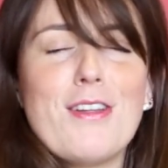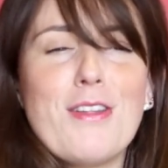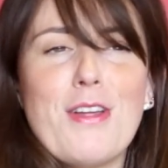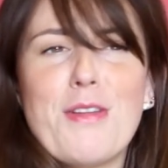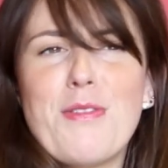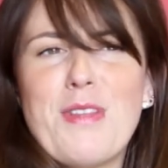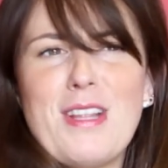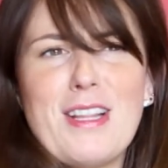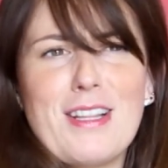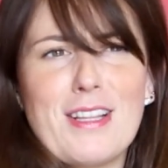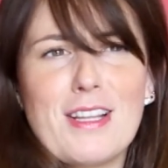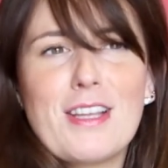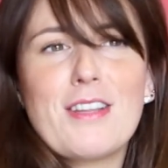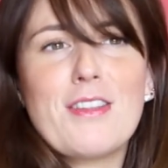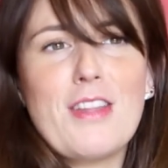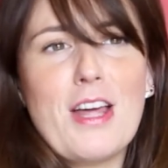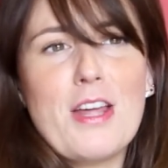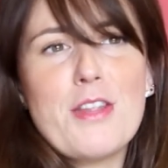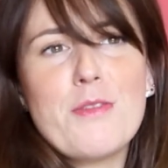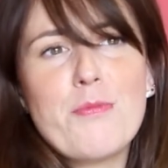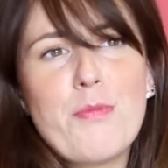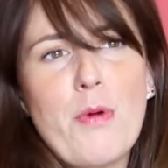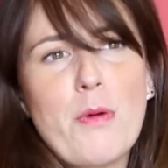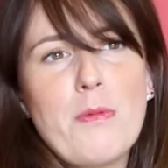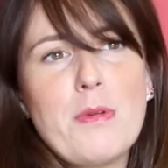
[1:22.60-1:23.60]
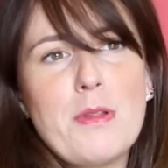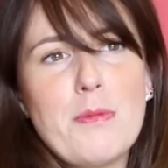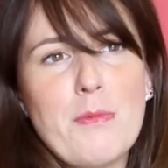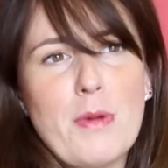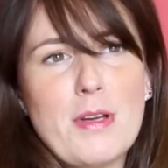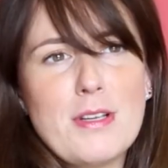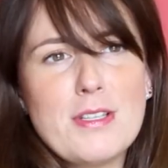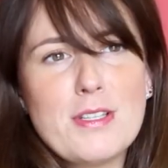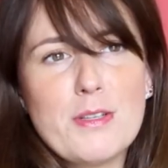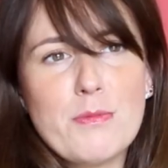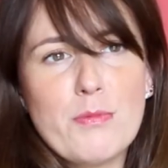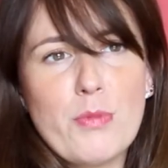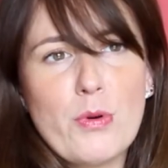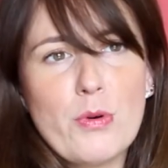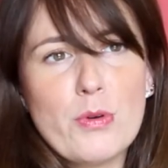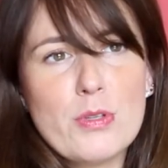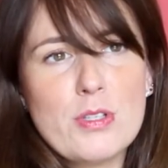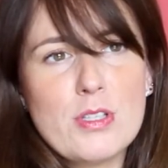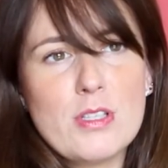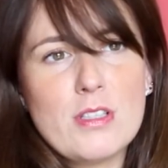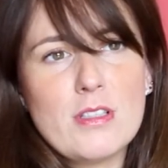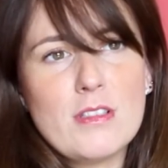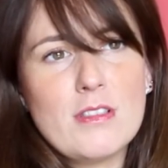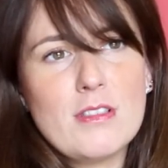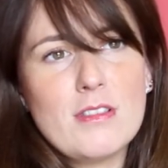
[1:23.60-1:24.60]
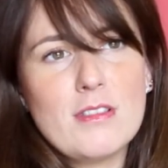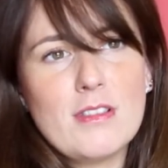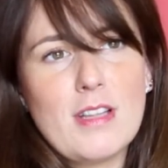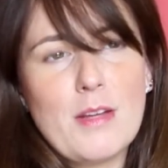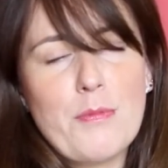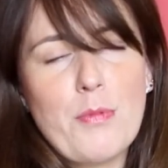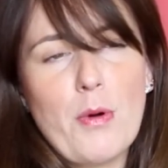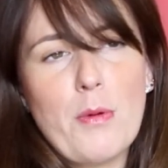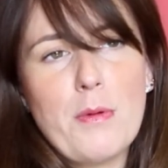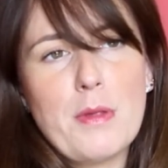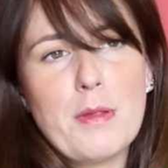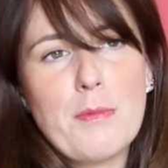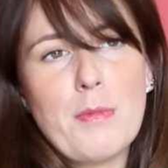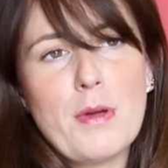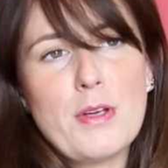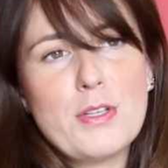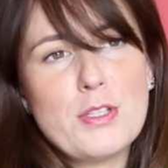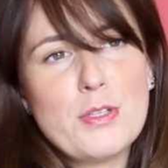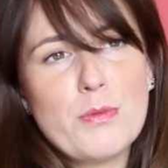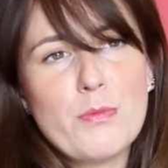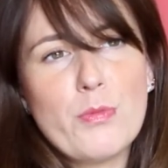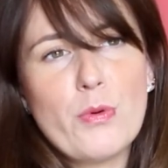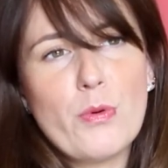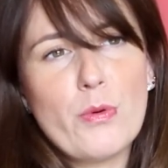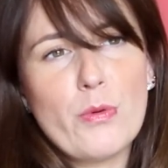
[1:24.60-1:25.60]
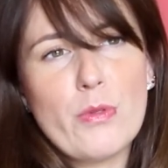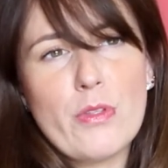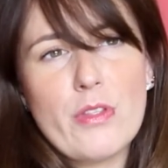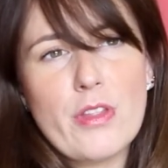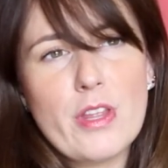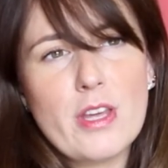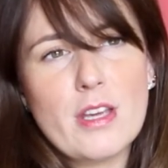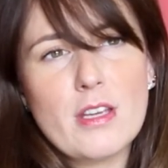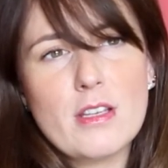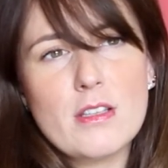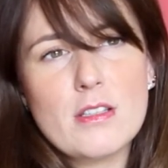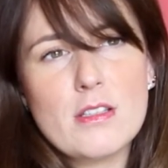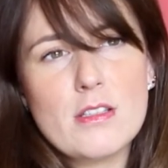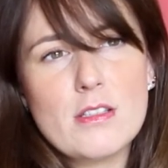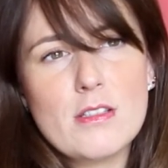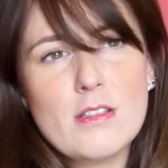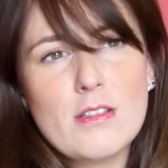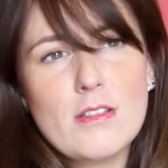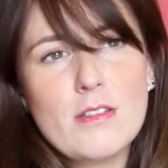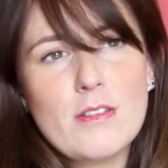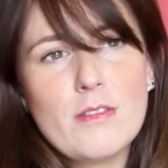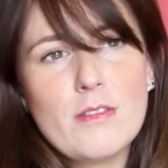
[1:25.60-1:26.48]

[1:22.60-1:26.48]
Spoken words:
I think they're probably the most important. They're probably the most important things.